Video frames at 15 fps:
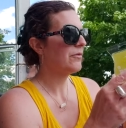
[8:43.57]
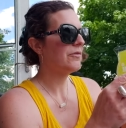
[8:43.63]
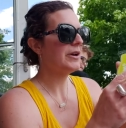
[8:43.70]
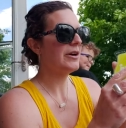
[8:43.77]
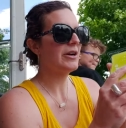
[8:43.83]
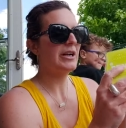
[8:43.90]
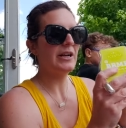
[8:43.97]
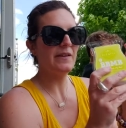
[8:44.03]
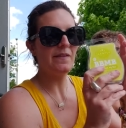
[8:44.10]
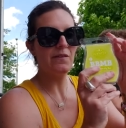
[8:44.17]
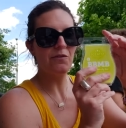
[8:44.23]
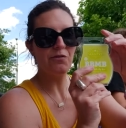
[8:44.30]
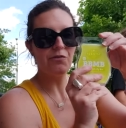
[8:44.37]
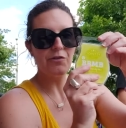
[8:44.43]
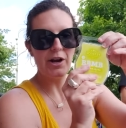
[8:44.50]
Very nice
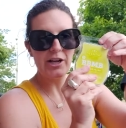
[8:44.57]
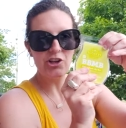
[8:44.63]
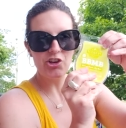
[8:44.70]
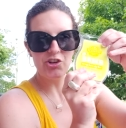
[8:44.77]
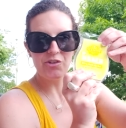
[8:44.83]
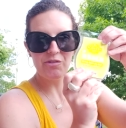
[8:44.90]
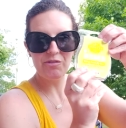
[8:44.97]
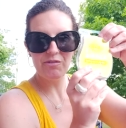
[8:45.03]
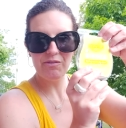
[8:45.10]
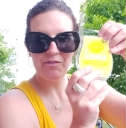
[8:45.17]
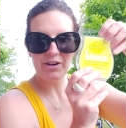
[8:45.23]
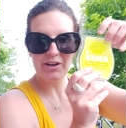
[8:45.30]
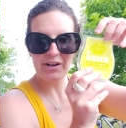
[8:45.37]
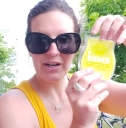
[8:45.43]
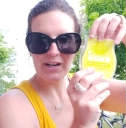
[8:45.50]
and fresh.
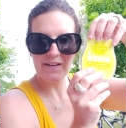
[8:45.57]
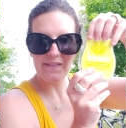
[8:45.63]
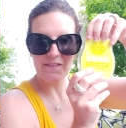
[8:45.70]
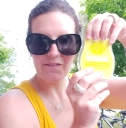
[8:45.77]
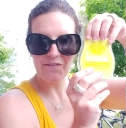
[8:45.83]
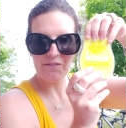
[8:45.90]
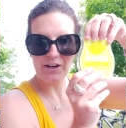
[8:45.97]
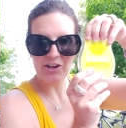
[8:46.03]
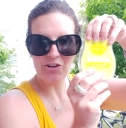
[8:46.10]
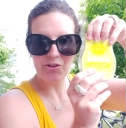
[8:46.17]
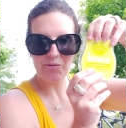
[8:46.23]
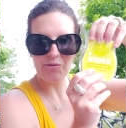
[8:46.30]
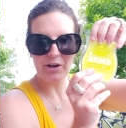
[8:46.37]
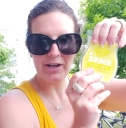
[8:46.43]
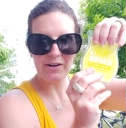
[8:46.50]
Very nice and fresh
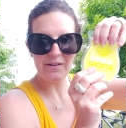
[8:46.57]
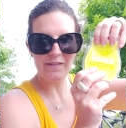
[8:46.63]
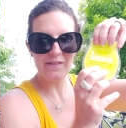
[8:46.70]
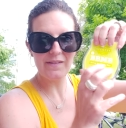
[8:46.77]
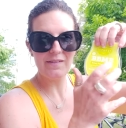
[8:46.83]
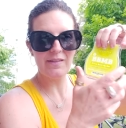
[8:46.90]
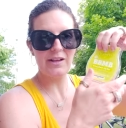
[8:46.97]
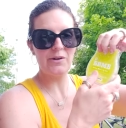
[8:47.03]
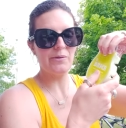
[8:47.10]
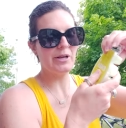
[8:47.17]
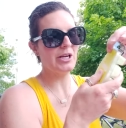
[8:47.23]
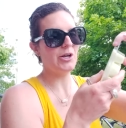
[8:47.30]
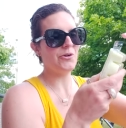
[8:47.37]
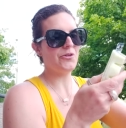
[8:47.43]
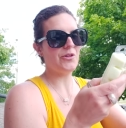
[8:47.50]
fragrance. There we
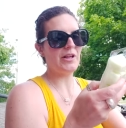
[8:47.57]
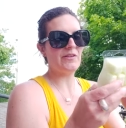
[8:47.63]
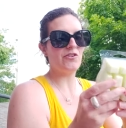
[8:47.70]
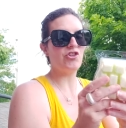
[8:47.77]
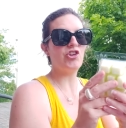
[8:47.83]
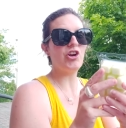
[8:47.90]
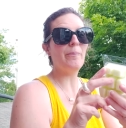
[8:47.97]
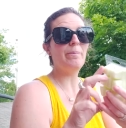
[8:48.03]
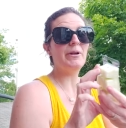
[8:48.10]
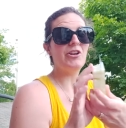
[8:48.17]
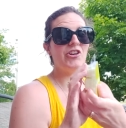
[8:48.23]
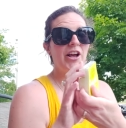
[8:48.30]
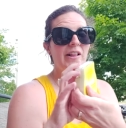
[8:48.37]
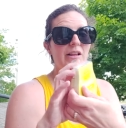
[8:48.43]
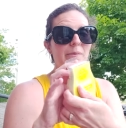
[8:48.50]
go. So that's
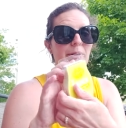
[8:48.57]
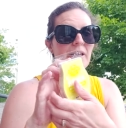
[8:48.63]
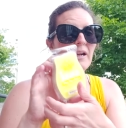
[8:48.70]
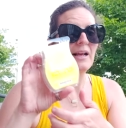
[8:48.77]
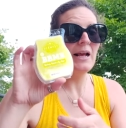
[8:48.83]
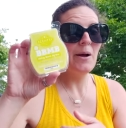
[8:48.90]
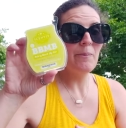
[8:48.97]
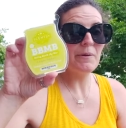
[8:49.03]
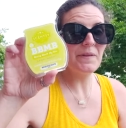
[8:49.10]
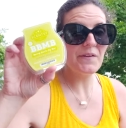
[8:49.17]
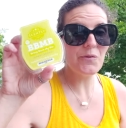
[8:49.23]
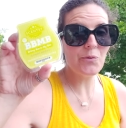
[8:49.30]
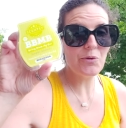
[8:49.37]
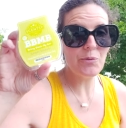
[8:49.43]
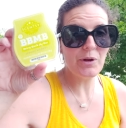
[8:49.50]
Jumpin' Jelly Bean. But
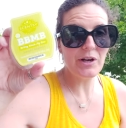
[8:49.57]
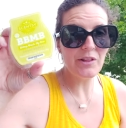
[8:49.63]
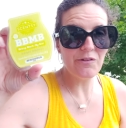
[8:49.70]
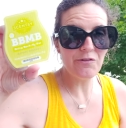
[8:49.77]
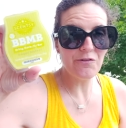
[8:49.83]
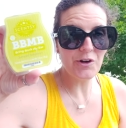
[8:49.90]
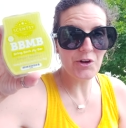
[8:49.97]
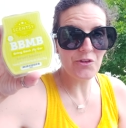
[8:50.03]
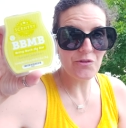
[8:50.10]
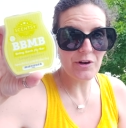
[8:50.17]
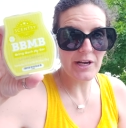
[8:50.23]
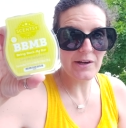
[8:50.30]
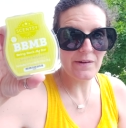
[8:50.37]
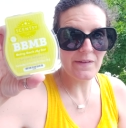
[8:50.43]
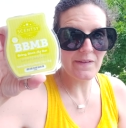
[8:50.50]
this was one of the first
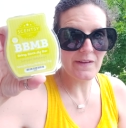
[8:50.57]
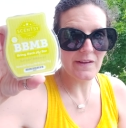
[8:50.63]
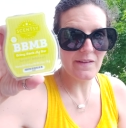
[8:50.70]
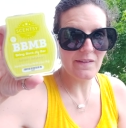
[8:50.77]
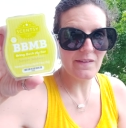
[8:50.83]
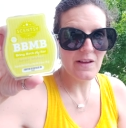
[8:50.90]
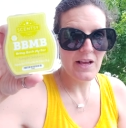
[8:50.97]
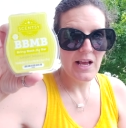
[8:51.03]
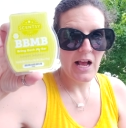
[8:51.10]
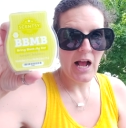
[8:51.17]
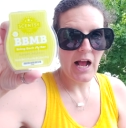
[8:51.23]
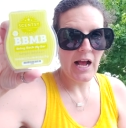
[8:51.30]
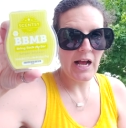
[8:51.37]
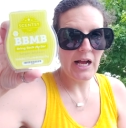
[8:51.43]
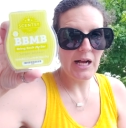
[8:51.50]
fragrances
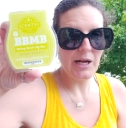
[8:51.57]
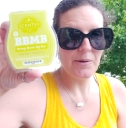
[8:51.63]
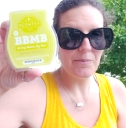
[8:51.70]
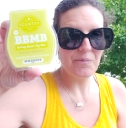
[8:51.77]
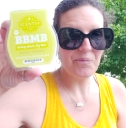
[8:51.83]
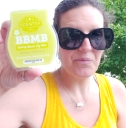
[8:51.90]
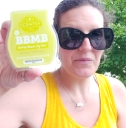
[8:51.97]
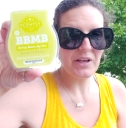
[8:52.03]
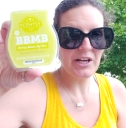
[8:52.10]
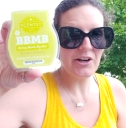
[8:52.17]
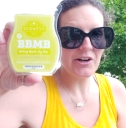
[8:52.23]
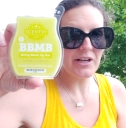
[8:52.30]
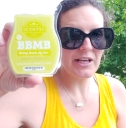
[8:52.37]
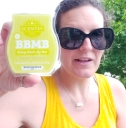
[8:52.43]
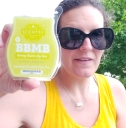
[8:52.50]
um, in
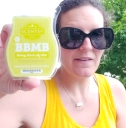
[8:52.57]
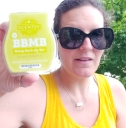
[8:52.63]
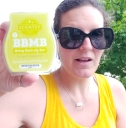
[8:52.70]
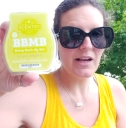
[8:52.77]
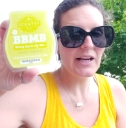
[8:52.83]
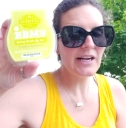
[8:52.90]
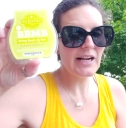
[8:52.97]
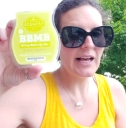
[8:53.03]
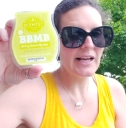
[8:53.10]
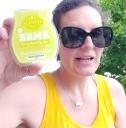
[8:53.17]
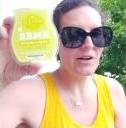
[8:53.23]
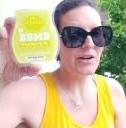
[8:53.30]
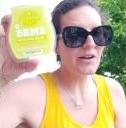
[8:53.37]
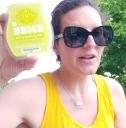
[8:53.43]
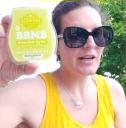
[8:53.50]
our kids line
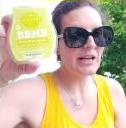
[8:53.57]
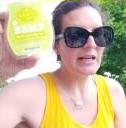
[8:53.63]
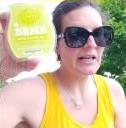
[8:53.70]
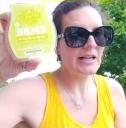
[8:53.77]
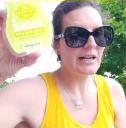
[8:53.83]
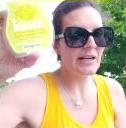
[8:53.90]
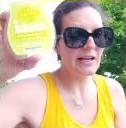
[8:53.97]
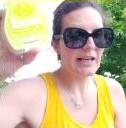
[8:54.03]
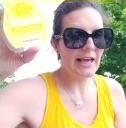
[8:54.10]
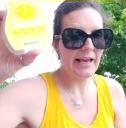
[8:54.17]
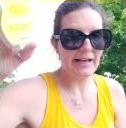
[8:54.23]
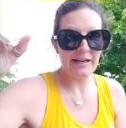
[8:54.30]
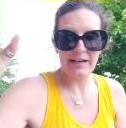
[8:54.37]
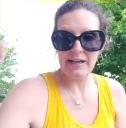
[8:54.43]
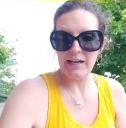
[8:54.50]
and in
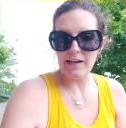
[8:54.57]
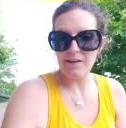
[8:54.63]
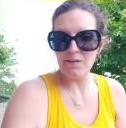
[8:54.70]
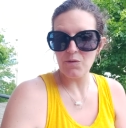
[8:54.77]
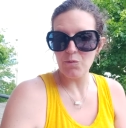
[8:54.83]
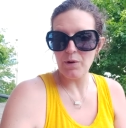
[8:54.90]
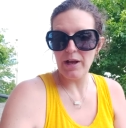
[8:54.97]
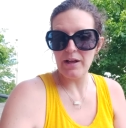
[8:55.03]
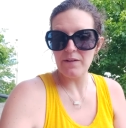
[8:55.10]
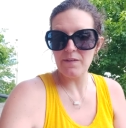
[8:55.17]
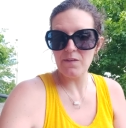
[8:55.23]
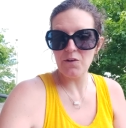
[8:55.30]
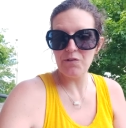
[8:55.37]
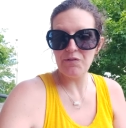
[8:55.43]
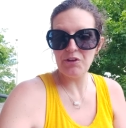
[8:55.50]
Canada as well.
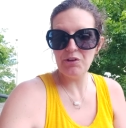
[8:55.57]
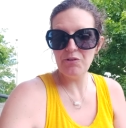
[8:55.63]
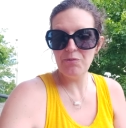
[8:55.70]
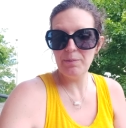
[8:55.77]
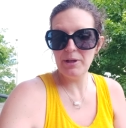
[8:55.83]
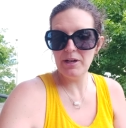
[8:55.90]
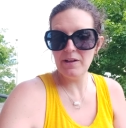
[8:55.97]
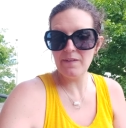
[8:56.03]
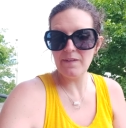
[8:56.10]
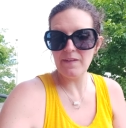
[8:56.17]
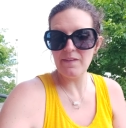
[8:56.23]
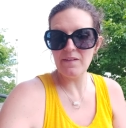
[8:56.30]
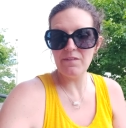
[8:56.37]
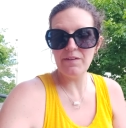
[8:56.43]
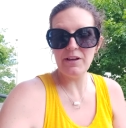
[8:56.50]
So if you've been a
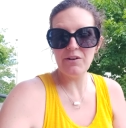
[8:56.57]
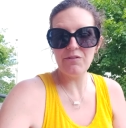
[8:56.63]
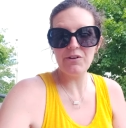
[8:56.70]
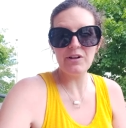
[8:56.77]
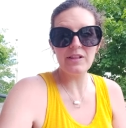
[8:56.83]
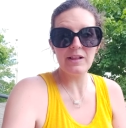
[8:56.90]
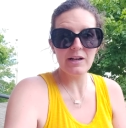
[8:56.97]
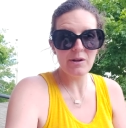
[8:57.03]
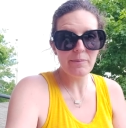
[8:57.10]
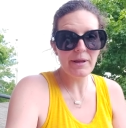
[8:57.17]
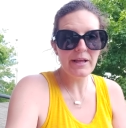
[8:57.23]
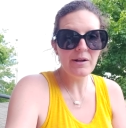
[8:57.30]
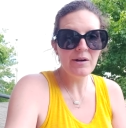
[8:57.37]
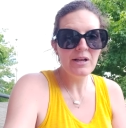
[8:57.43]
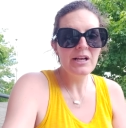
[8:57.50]
Scentsy fan for a little
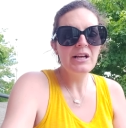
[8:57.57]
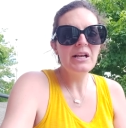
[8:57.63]
bit,